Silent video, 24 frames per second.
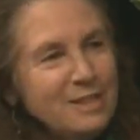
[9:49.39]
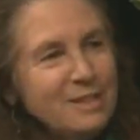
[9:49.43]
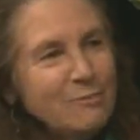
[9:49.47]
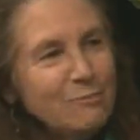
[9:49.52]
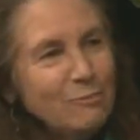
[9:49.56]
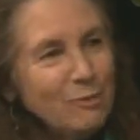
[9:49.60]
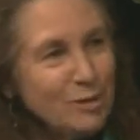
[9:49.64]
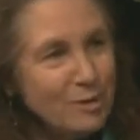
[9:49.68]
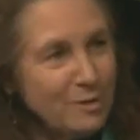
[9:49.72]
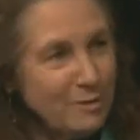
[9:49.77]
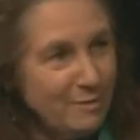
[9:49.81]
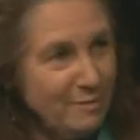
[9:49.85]

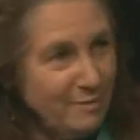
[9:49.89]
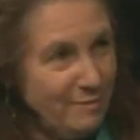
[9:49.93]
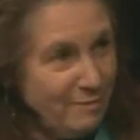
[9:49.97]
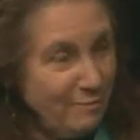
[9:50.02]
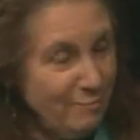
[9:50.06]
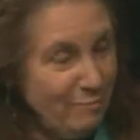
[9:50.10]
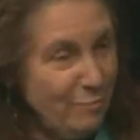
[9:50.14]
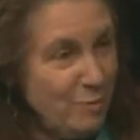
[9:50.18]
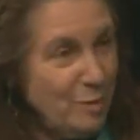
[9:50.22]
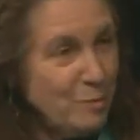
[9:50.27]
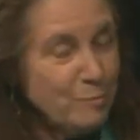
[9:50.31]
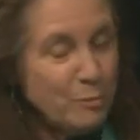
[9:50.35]
with
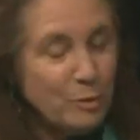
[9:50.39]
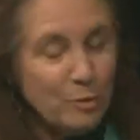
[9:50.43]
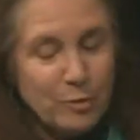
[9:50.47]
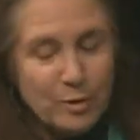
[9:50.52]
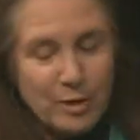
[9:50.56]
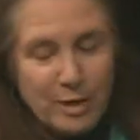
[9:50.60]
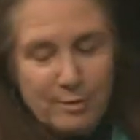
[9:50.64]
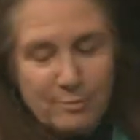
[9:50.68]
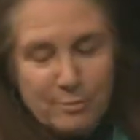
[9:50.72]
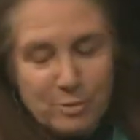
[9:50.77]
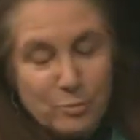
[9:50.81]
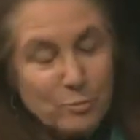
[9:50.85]
people that
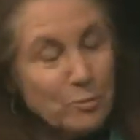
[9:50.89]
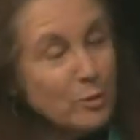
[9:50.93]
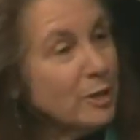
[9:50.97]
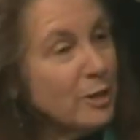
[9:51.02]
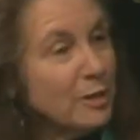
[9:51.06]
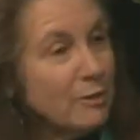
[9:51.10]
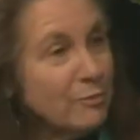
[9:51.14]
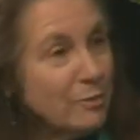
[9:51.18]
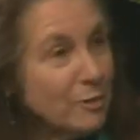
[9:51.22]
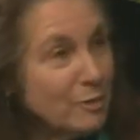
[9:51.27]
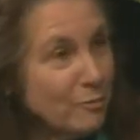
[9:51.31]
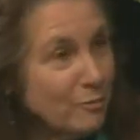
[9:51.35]
I was
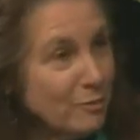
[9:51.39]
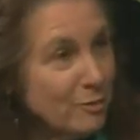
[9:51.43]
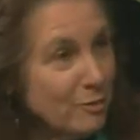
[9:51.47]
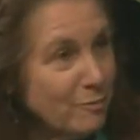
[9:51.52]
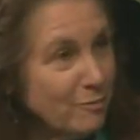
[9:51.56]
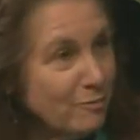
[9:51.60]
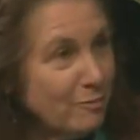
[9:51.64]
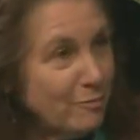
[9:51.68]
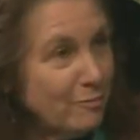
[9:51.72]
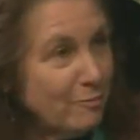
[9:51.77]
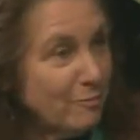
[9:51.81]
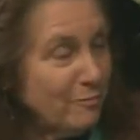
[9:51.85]
working with
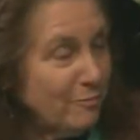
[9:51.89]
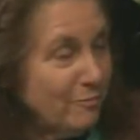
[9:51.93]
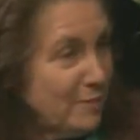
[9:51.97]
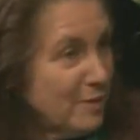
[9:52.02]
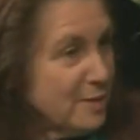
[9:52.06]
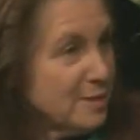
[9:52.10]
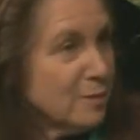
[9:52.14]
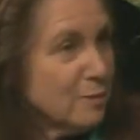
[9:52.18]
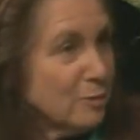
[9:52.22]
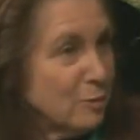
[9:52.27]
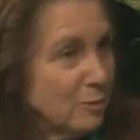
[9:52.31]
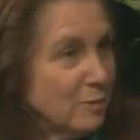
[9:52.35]

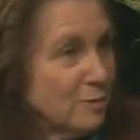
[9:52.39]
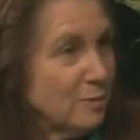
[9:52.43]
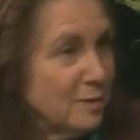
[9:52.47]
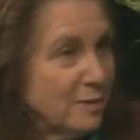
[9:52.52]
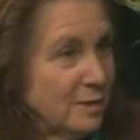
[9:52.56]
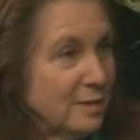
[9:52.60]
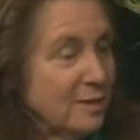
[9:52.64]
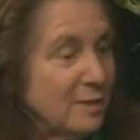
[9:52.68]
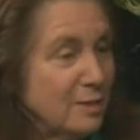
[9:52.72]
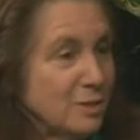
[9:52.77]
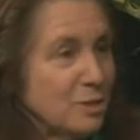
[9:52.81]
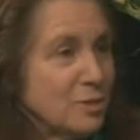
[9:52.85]
physical
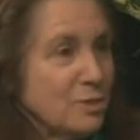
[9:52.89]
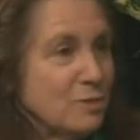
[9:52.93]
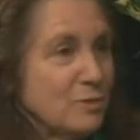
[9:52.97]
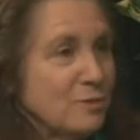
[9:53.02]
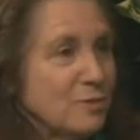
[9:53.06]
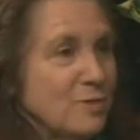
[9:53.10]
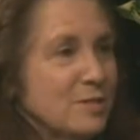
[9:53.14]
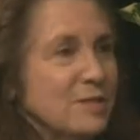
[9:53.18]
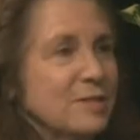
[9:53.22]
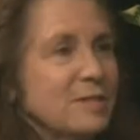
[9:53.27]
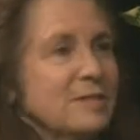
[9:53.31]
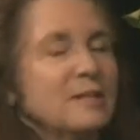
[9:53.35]

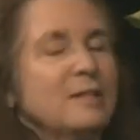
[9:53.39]
issues.